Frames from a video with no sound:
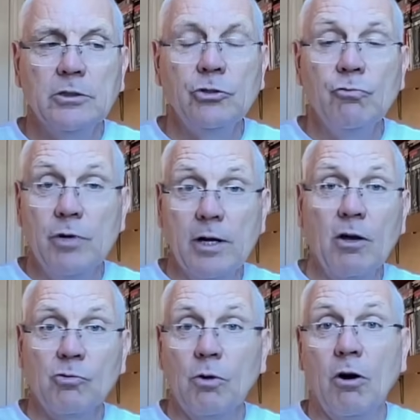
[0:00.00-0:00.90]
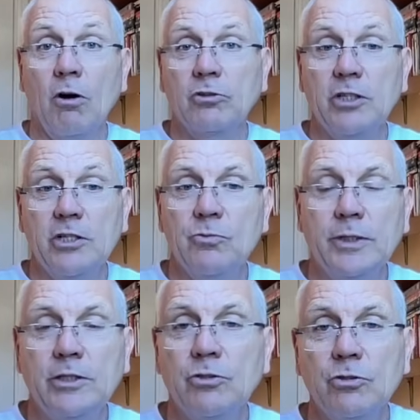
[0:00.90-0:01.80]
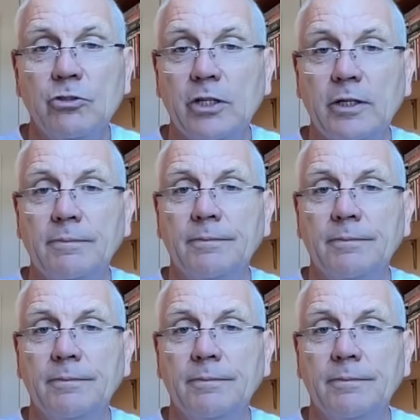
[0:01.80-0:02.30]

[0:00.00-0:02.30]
You realise what hot is when you touch it.